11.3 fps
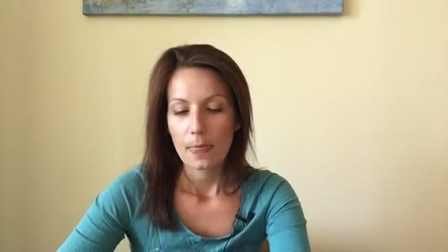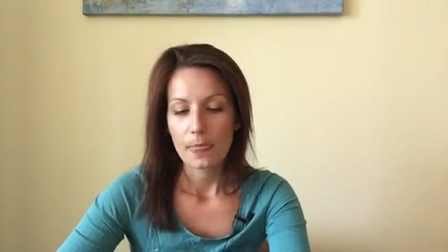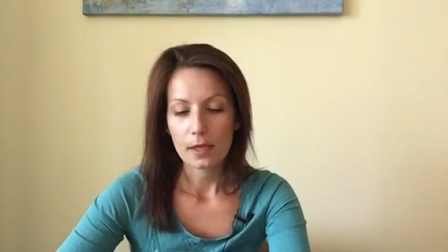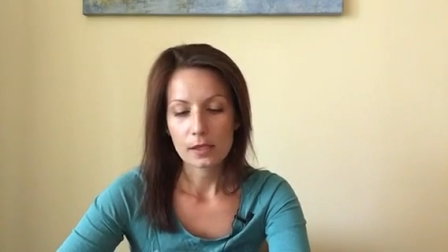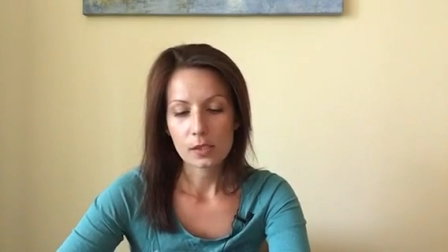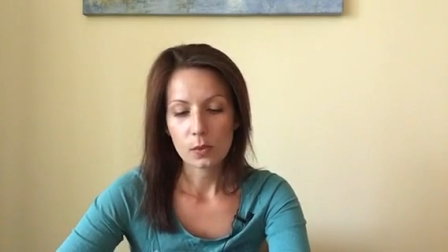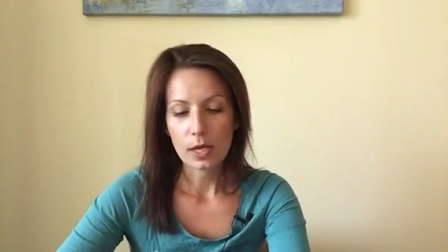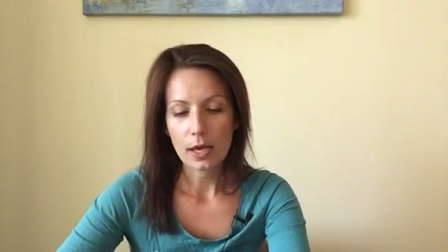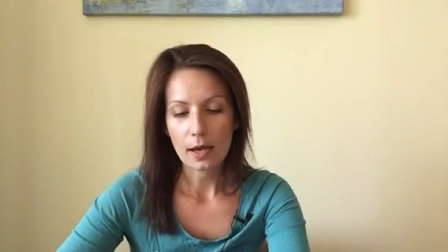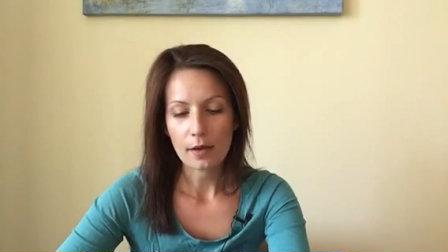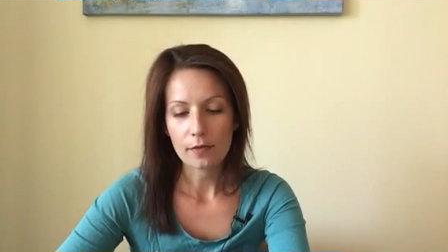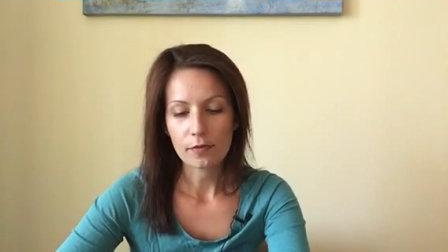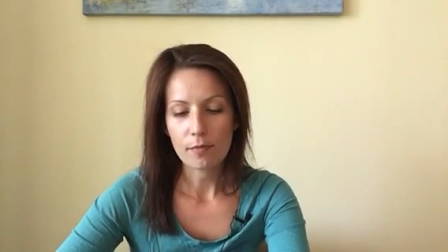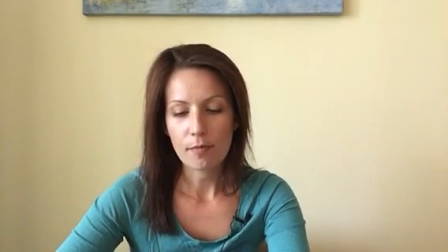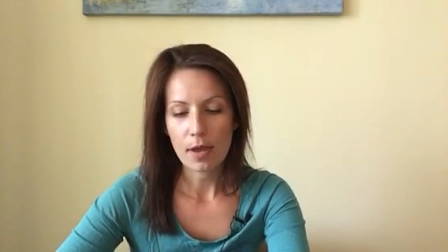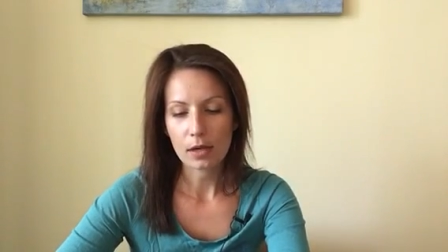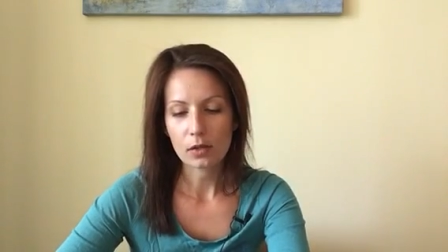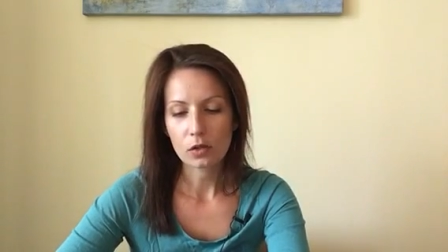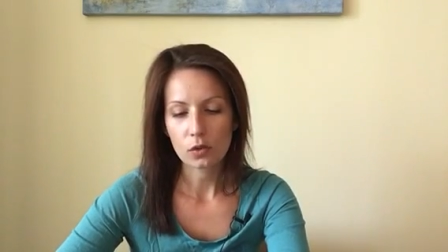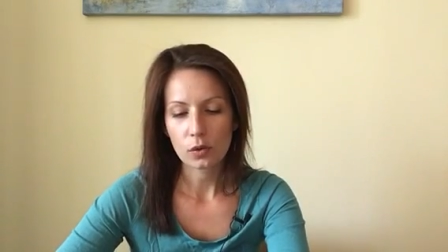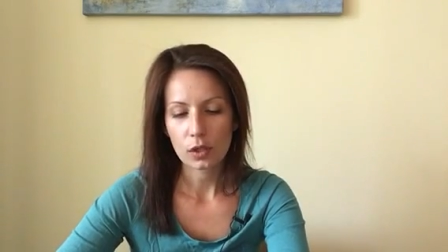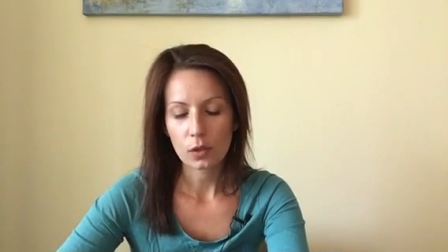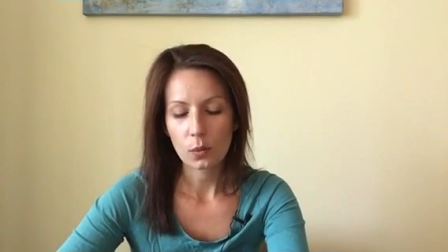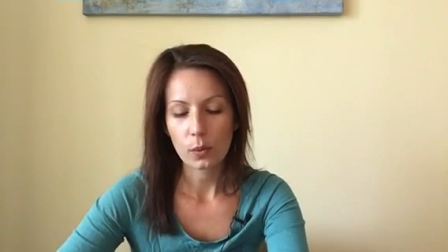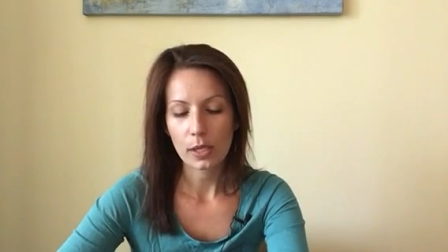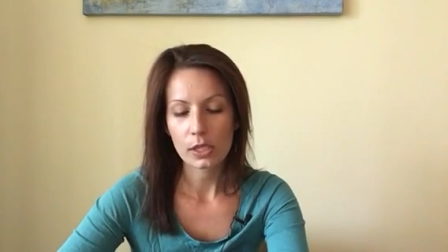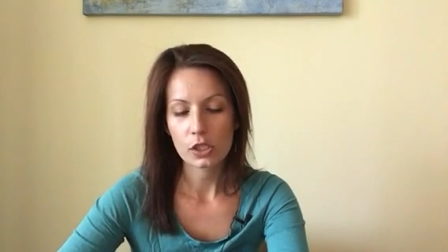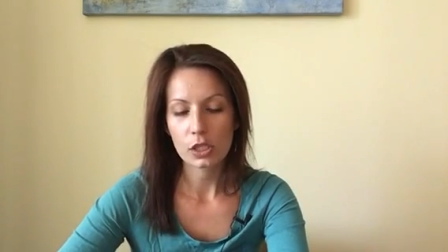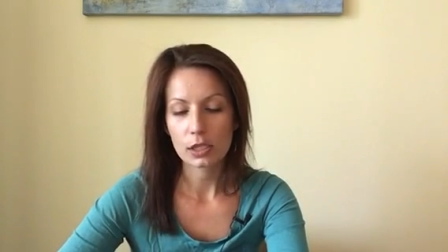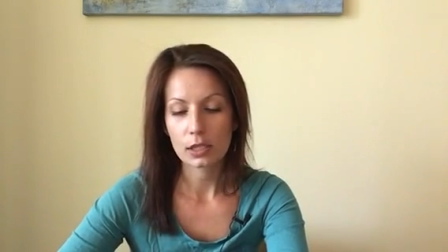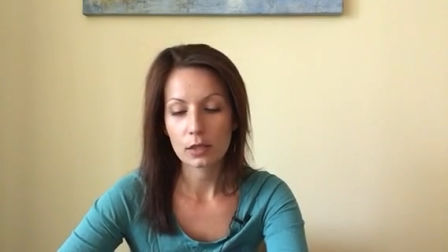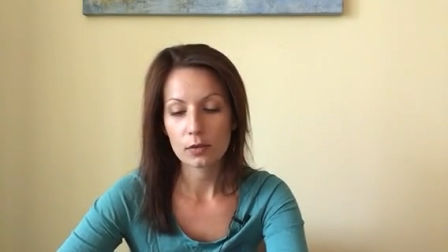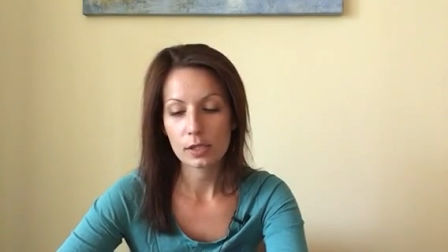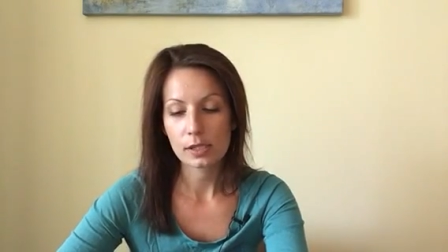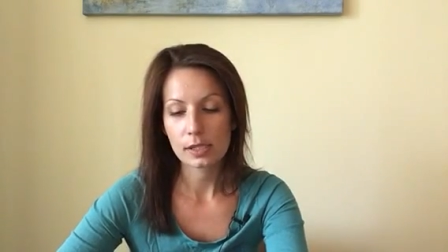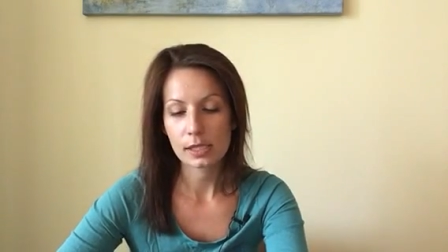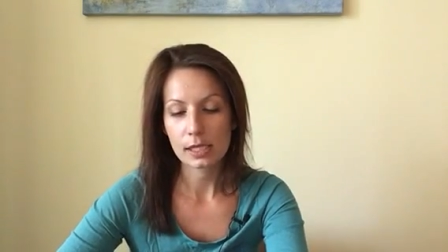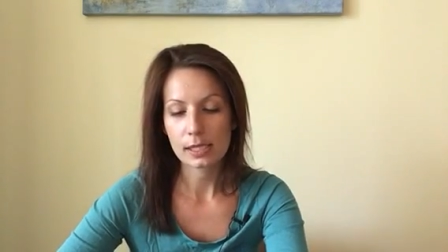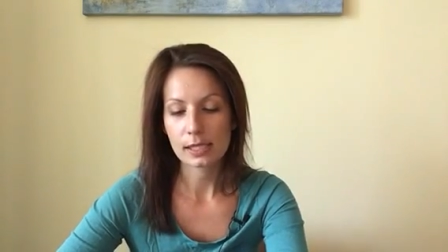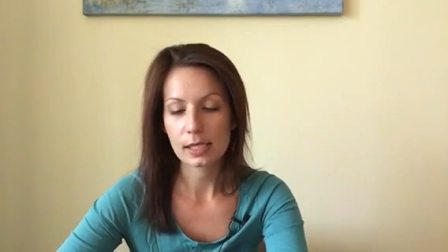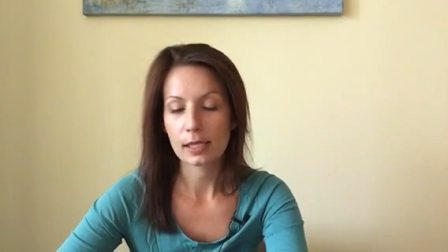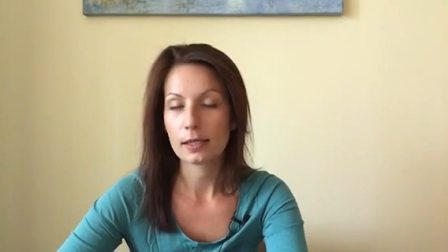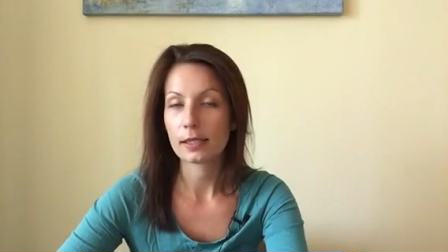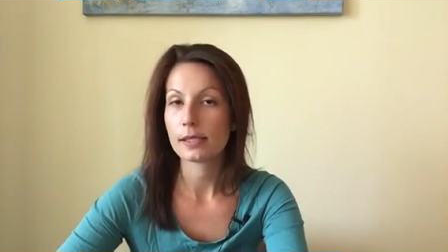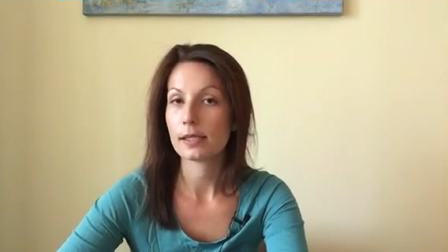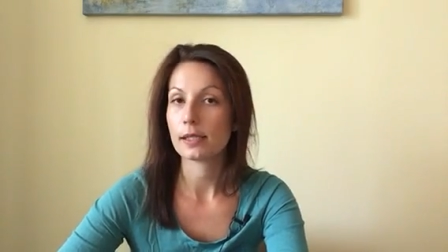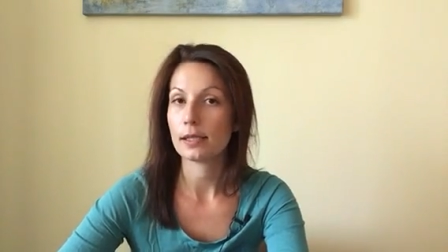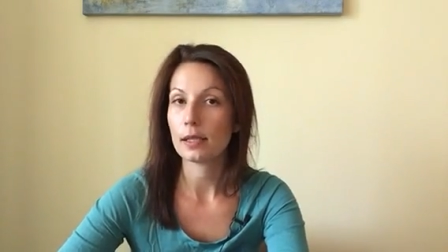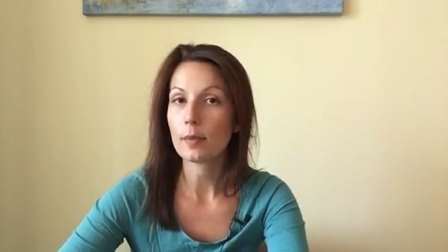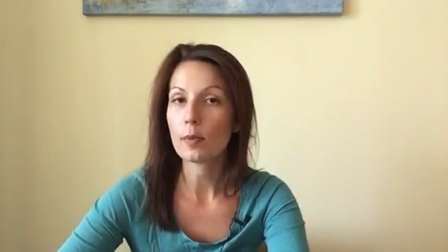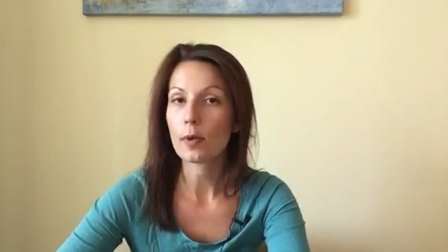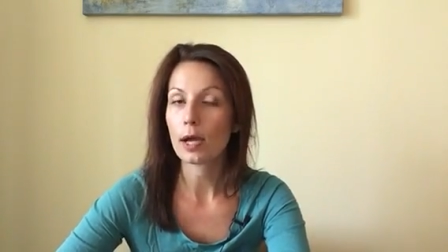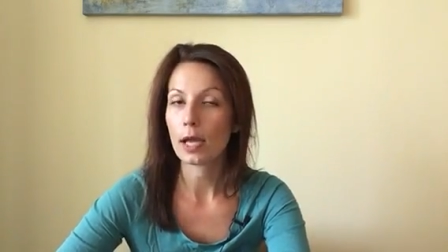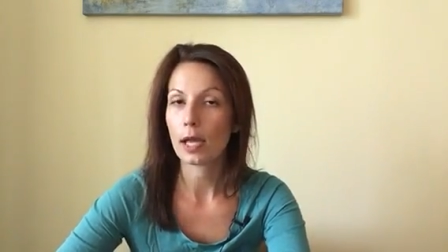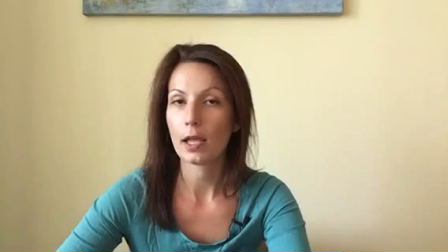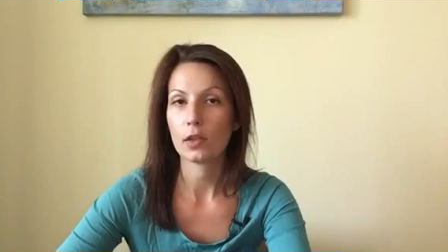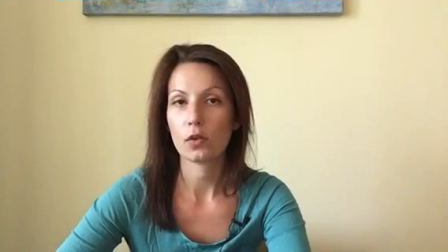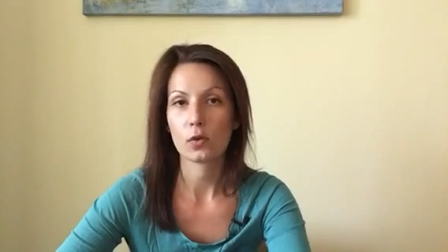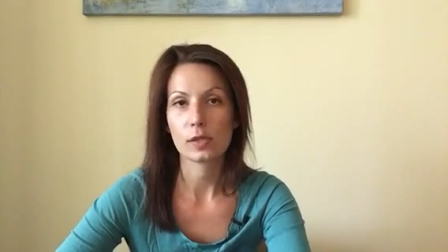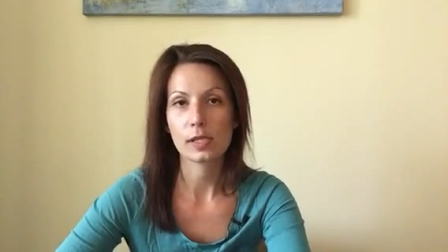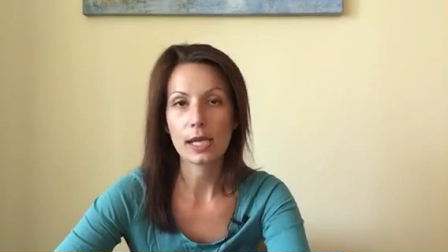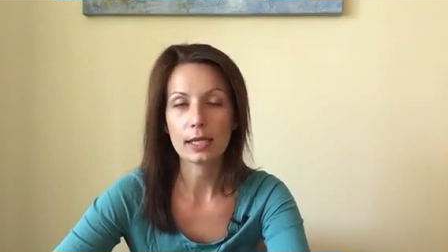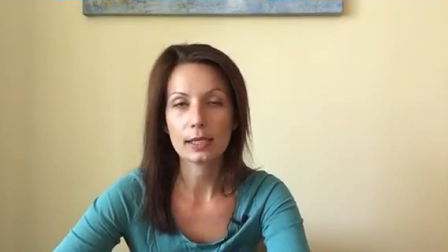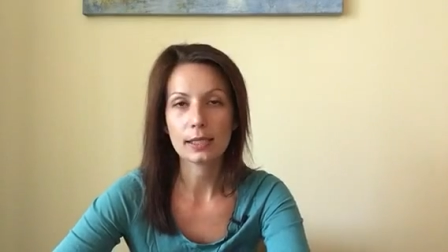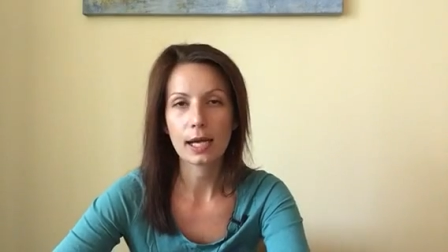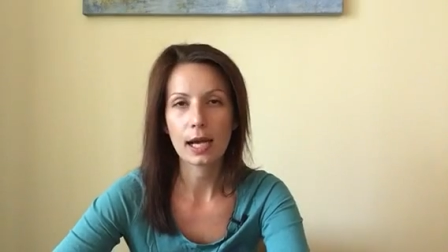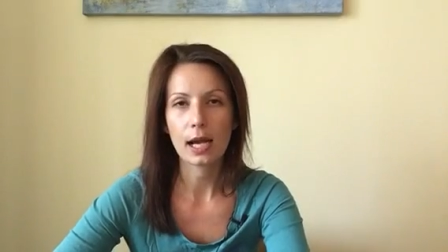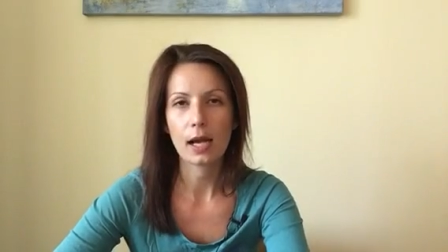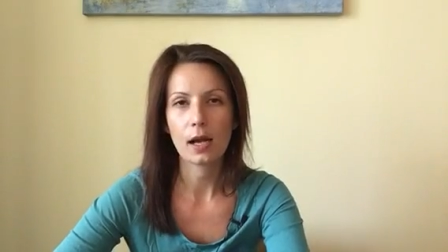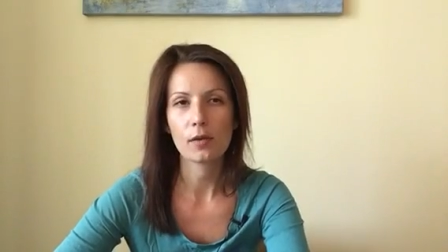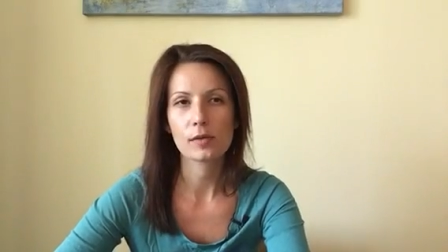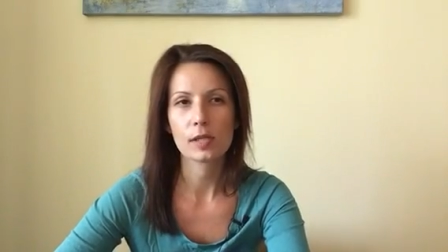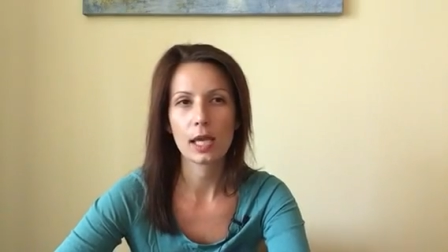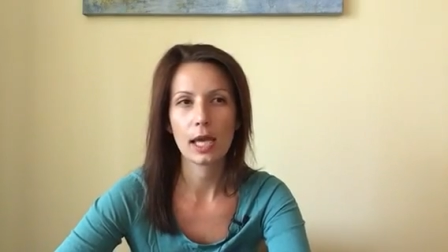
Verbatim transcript: Next, we have Mercury, which until the 16th is in Libra and your second house,